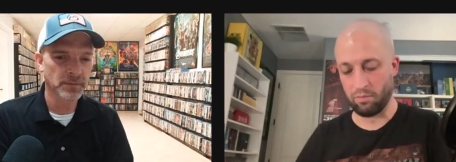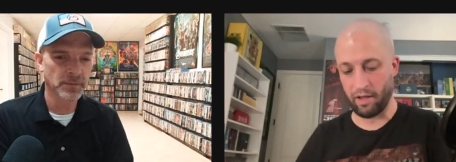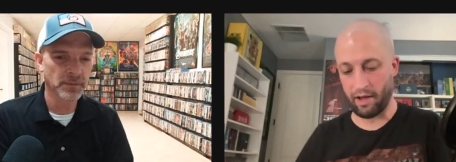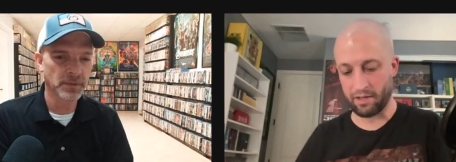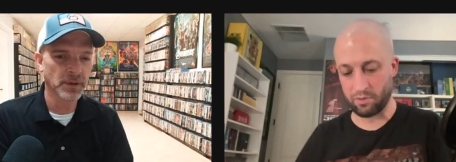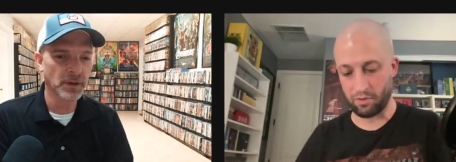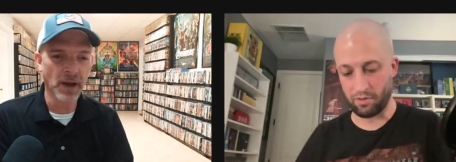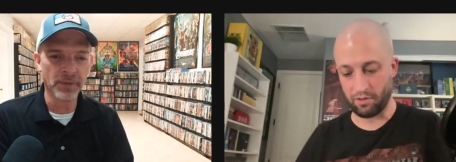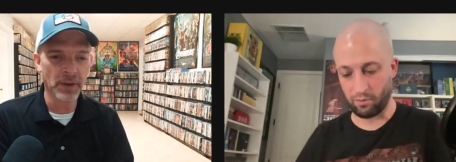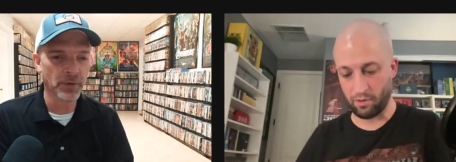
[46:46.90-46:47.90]
Speaker 1: blast.
Speaker 2: Yeah, before. I've
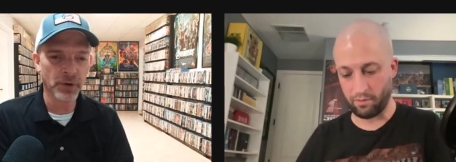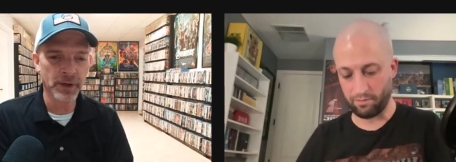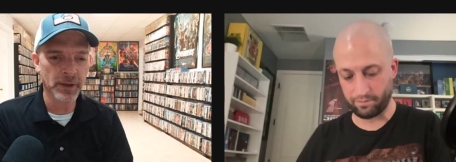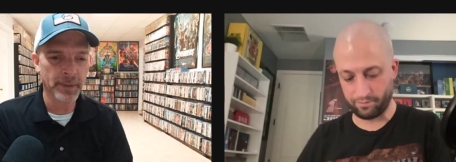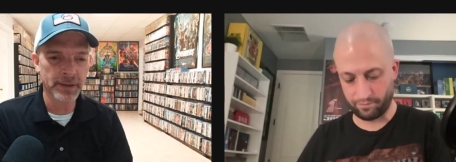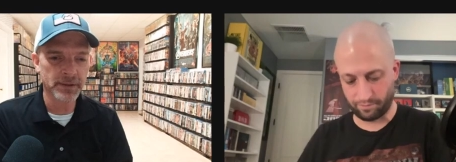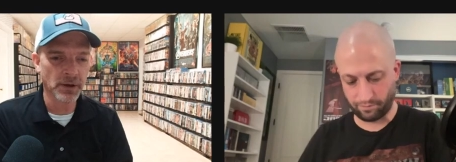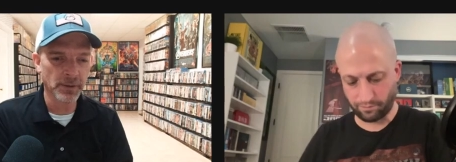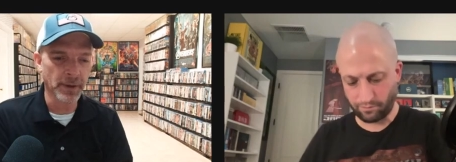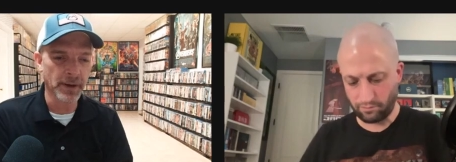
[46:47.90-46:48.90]
never heard anybody talk
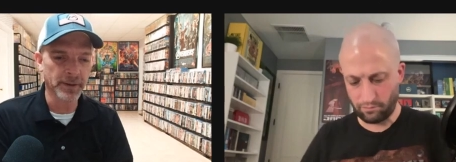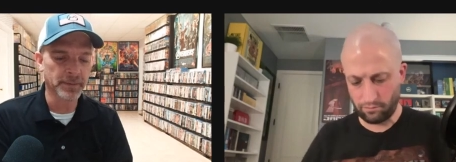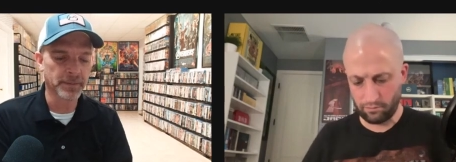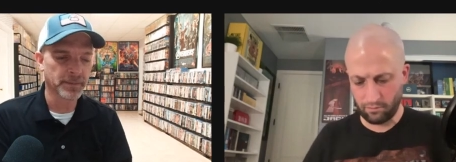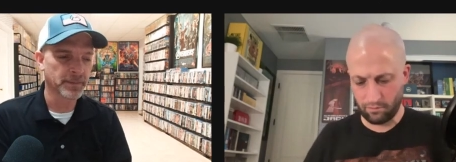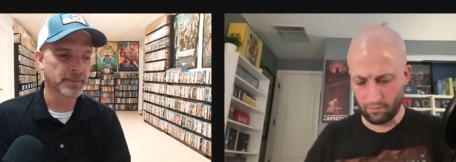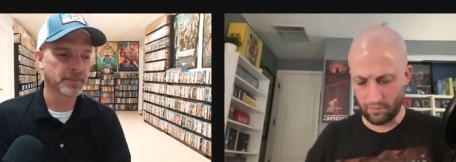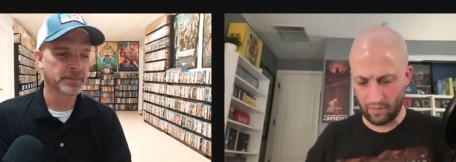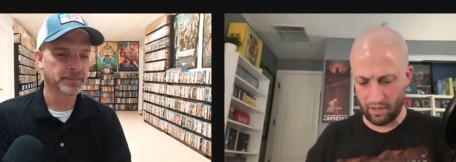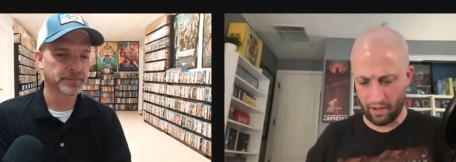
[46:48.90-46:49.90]
about it.
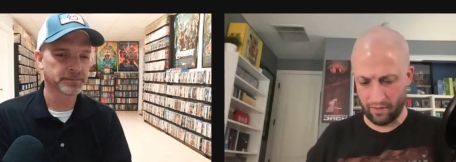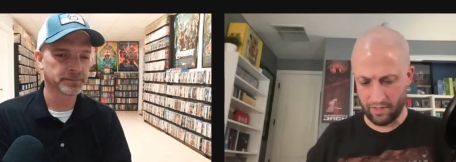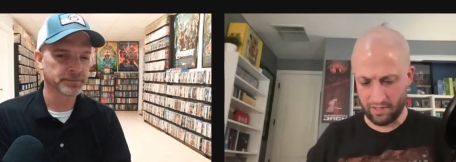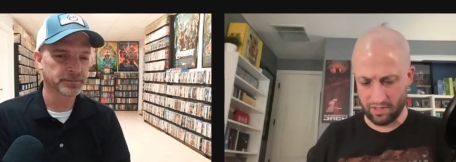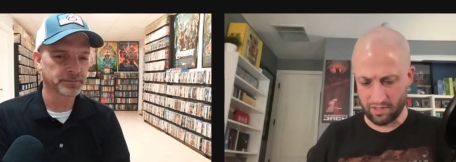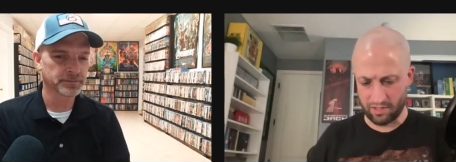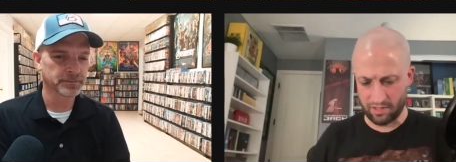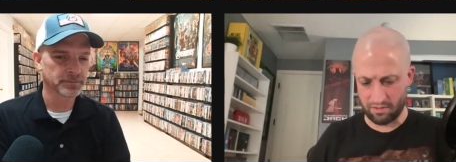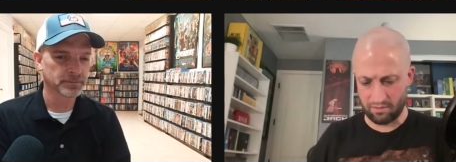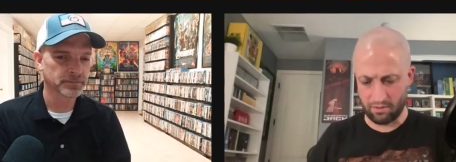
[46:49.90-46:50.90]
Speaker 1: Yeah, and this
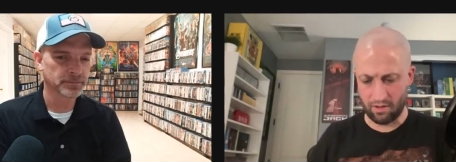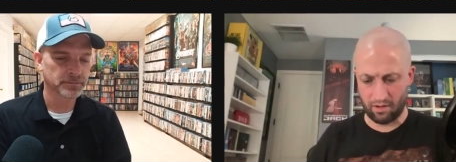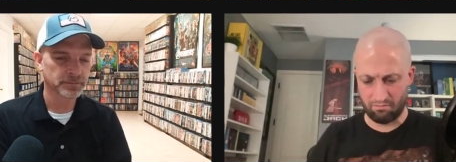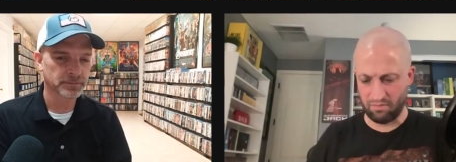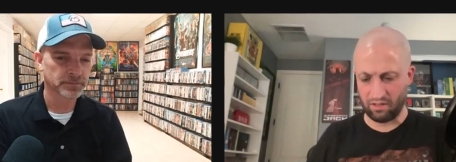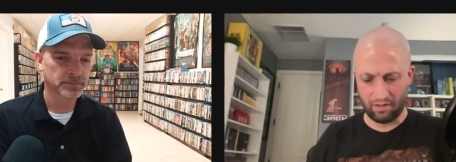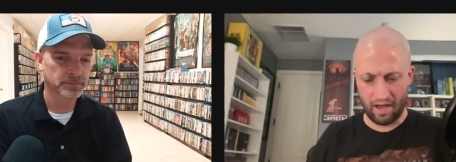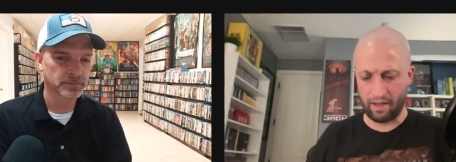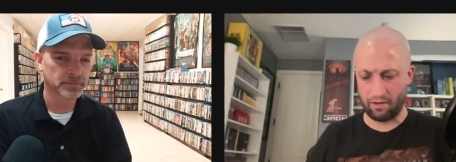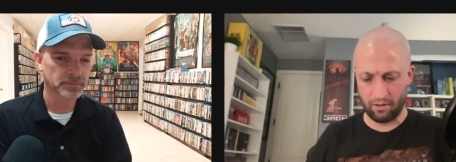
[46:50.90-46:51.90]
is uh,
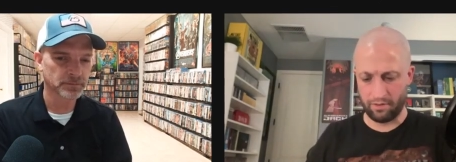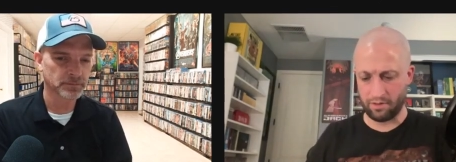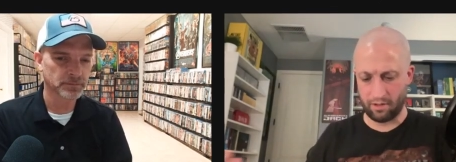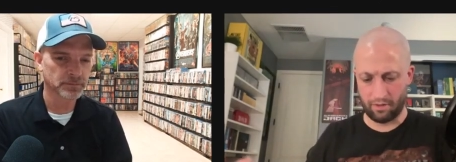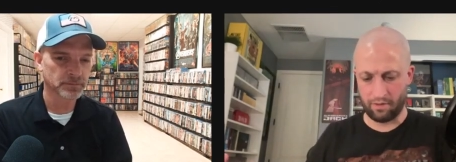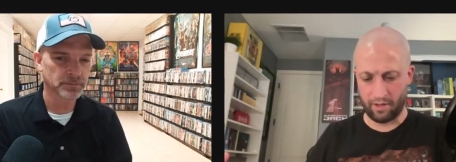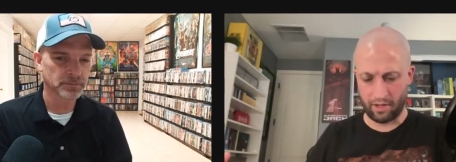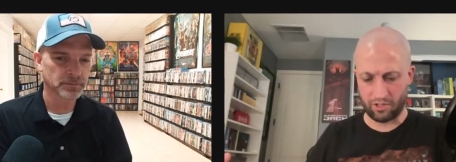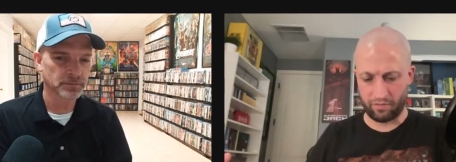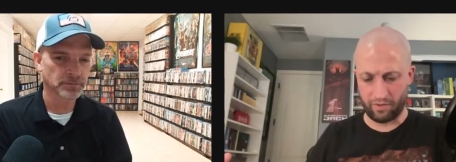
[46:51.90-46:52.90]
light on the on the
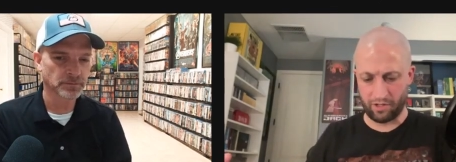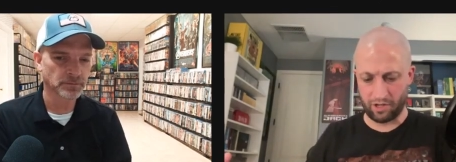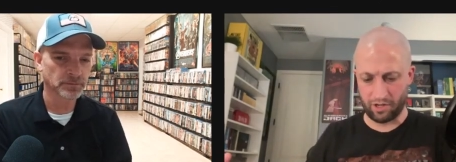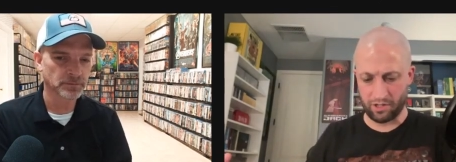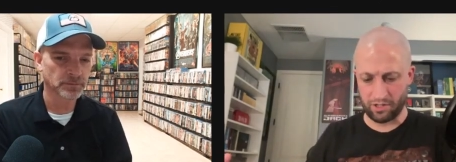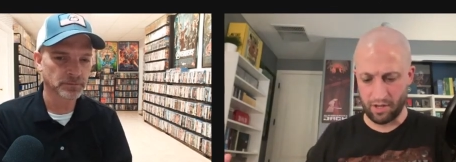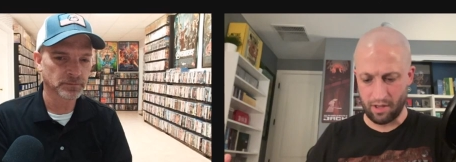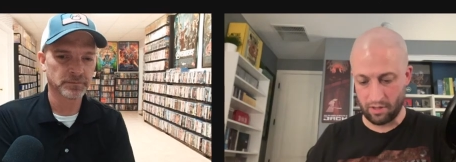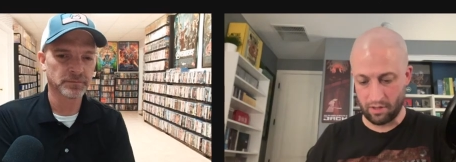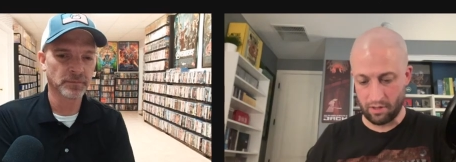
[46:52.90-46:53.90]
extra features,
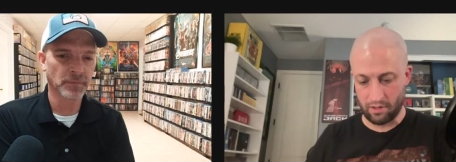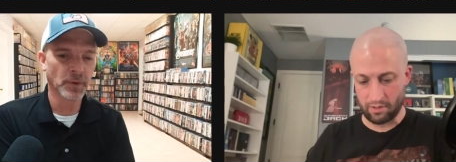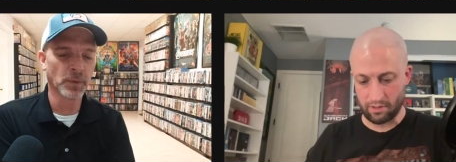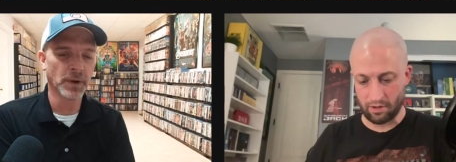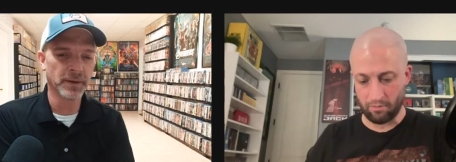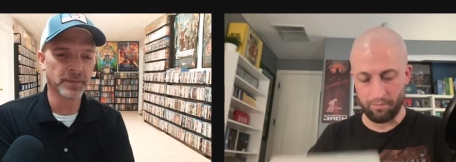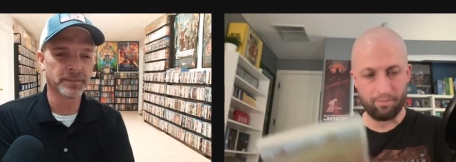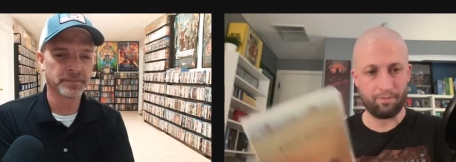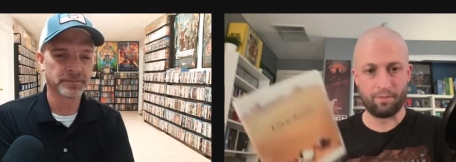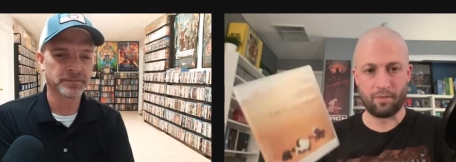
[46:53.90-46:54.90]
Speaker 2: so um,
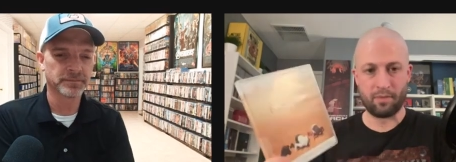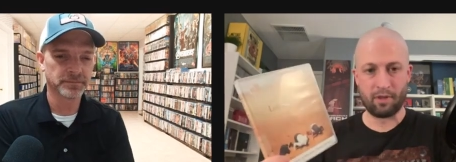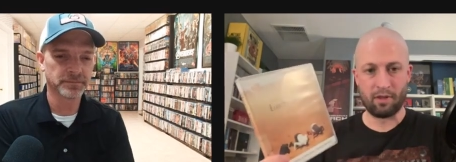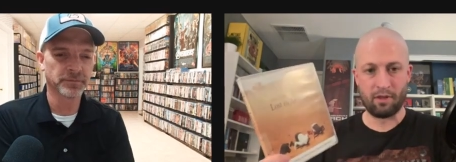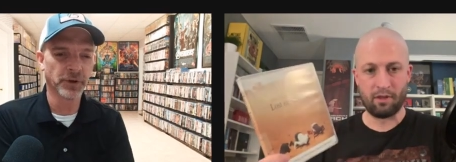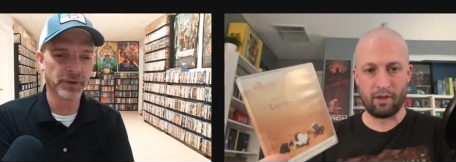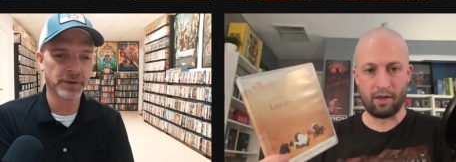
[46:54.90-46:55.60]
Speaker 1: very